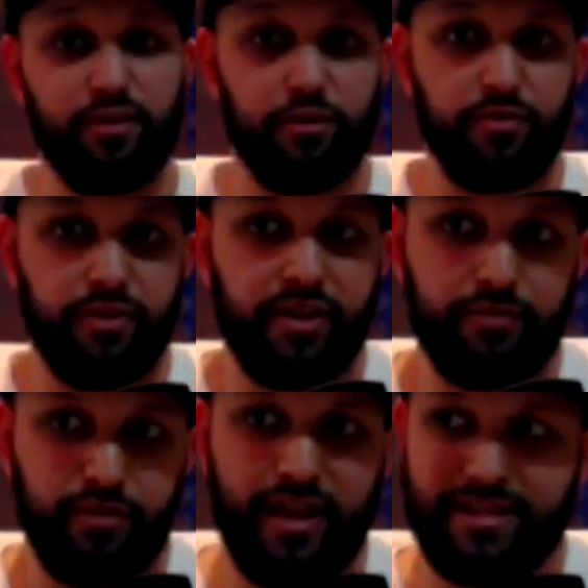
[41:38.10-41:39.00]
So they're
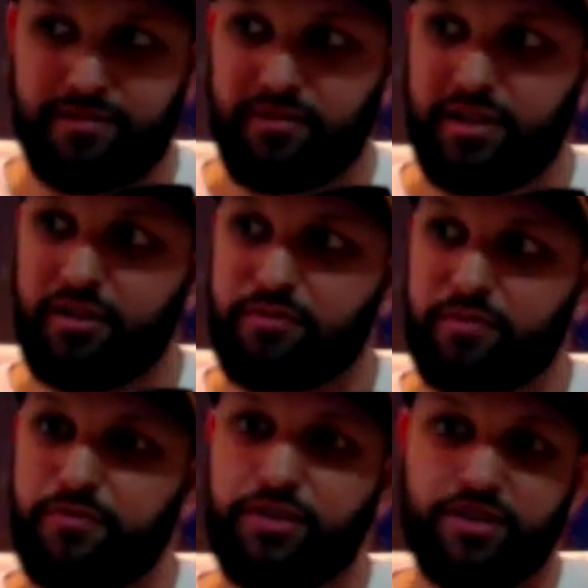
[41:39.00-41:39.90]
like, for the last 3 years,
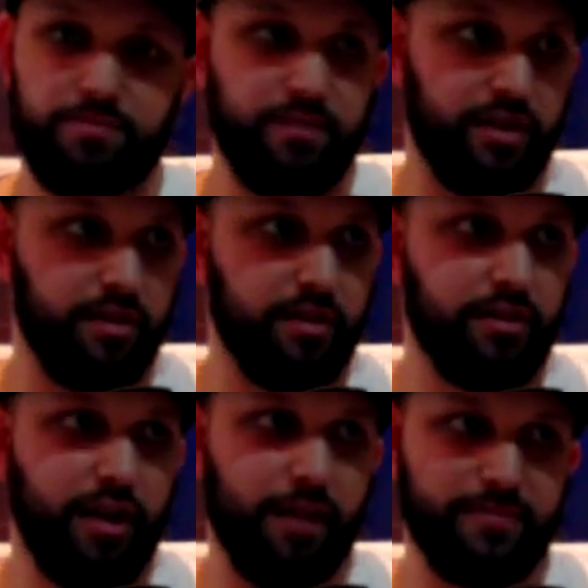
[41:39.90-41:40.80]
we've just been
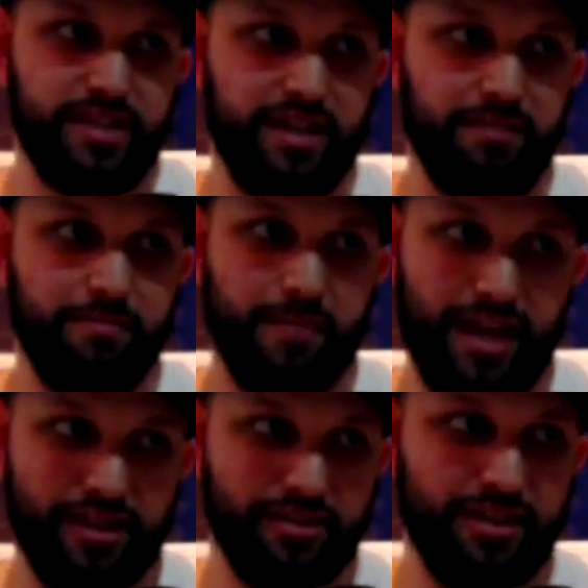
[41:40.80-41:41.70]
updating
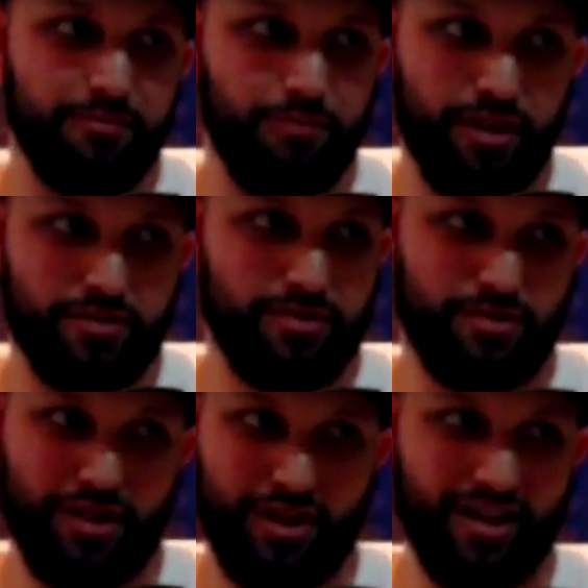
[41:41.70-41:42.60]
manually,
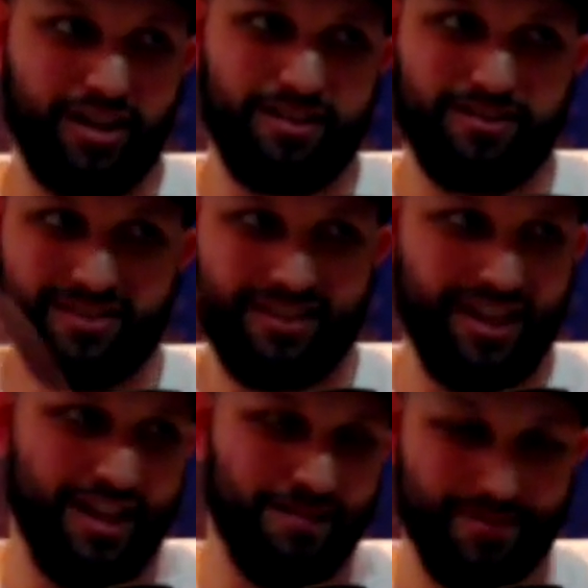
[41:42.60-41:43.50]
roster sharing the
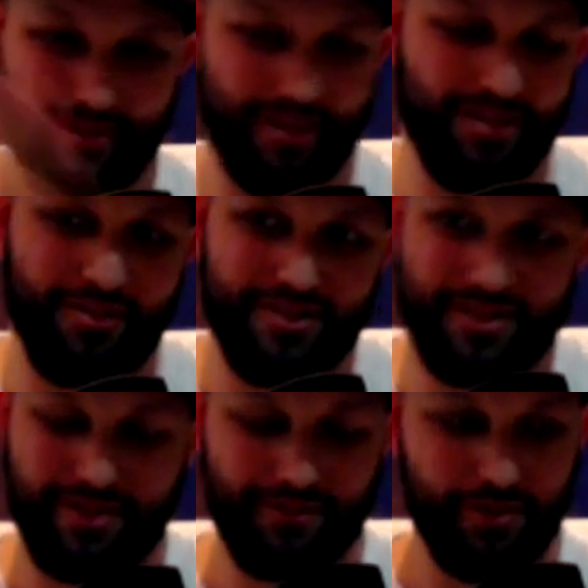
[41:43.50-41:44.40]
games and getting all
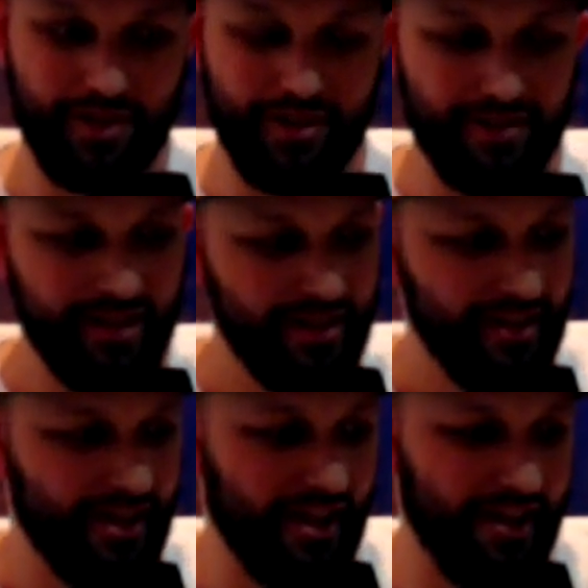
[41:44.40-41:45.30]
this stuff going.
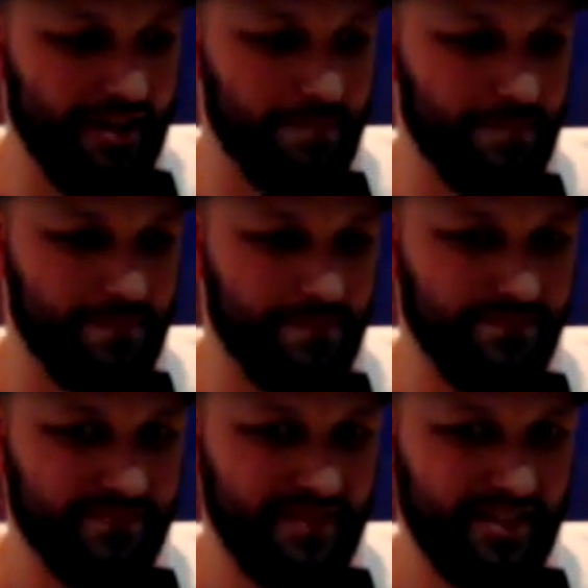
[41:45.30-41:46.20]
And
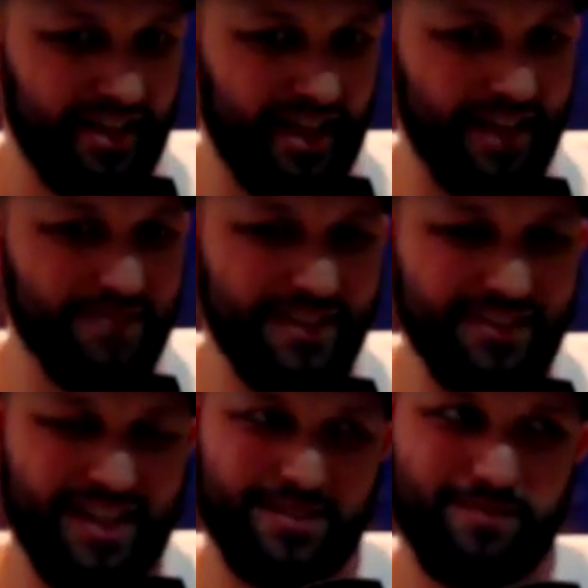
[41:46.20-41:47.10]
I
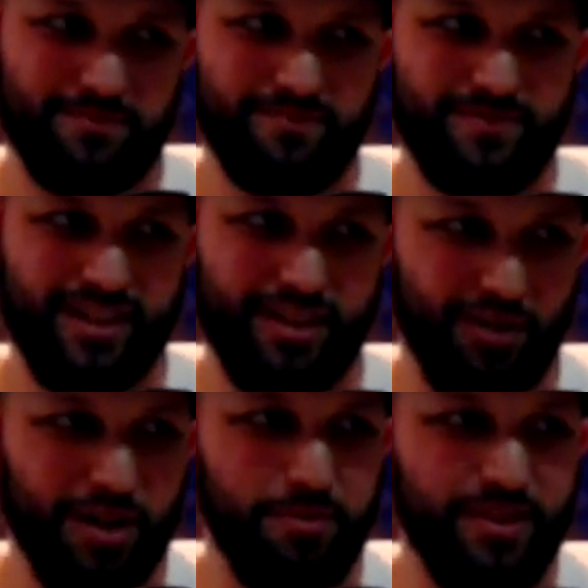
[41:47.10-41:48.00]
think that's
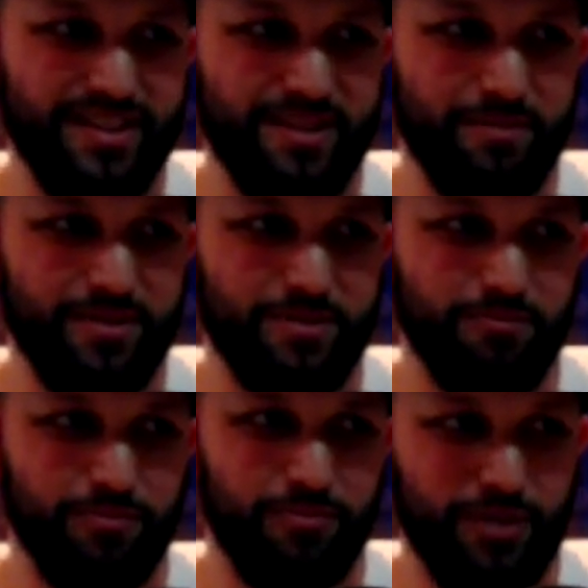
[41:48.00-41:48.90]
incredible that someone's,